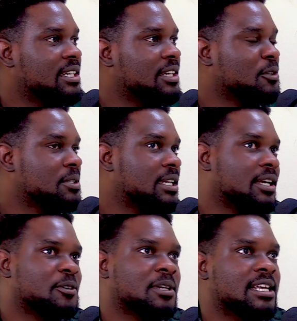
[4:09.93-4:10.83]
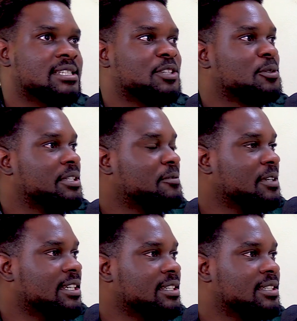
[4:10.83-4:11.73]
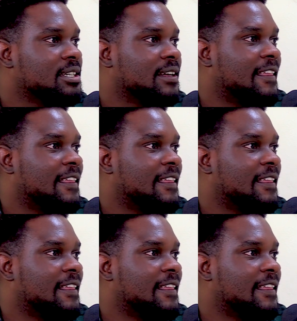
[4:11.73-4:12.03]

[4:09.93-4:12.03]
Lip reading: and not like realize that you're different